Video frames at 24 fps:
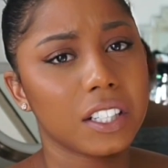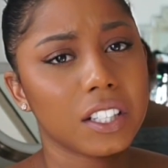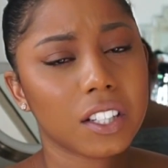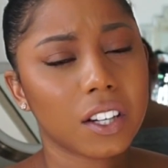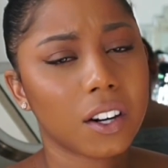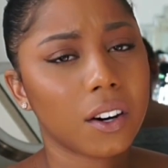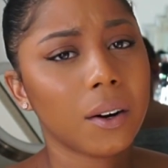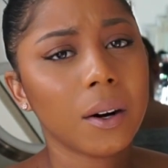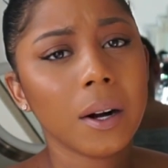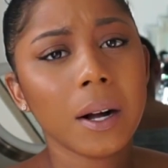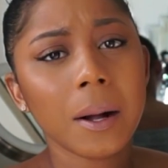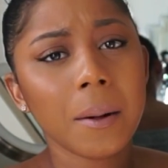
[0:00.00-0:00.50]

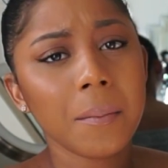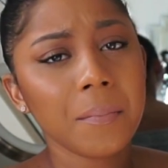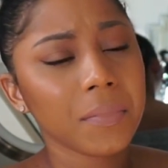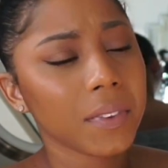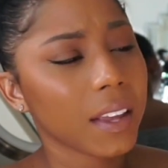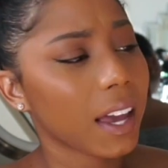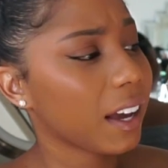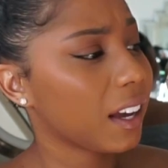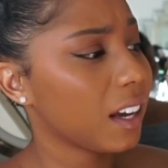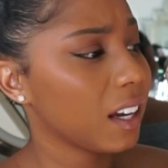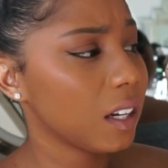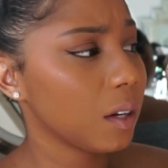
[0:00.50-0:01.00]
So
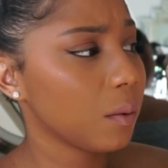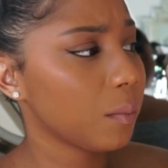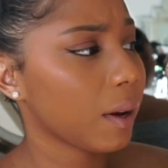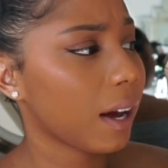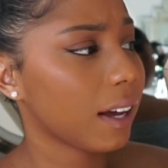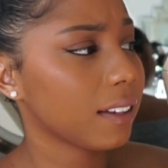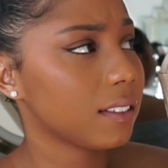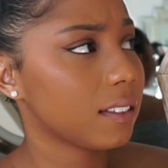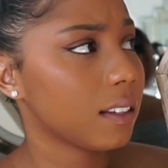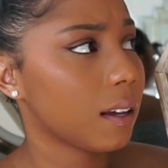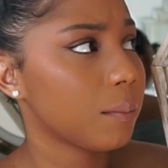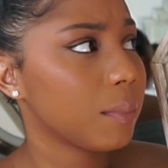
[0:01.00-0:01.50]
I couldn't
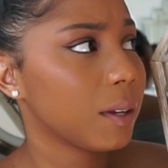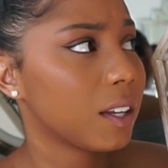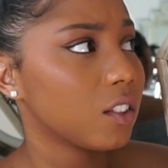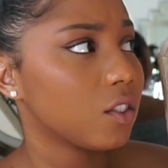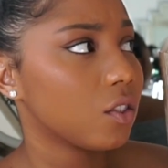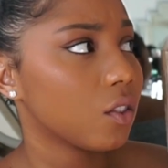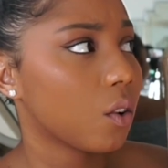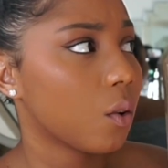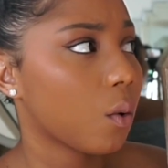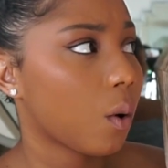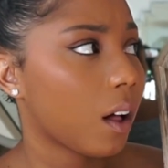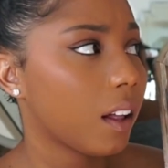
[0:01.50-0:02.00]
pass it up
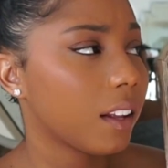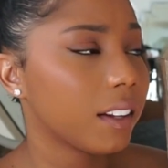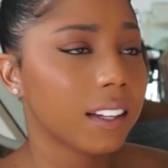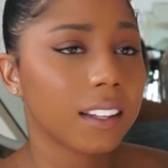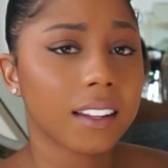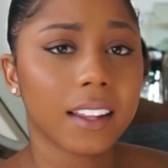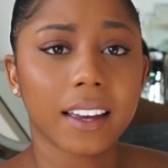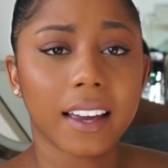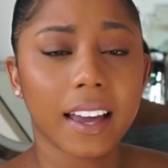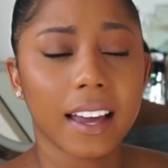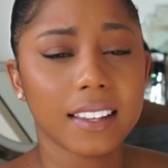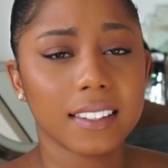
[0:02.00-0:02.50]
because the quality,
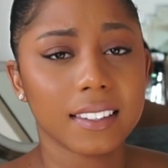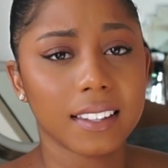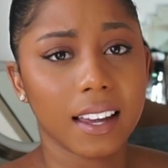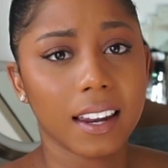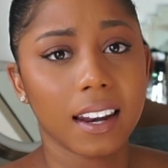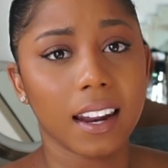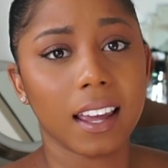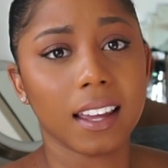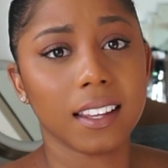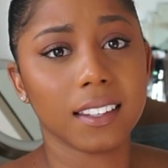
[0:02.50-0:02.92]
like I said,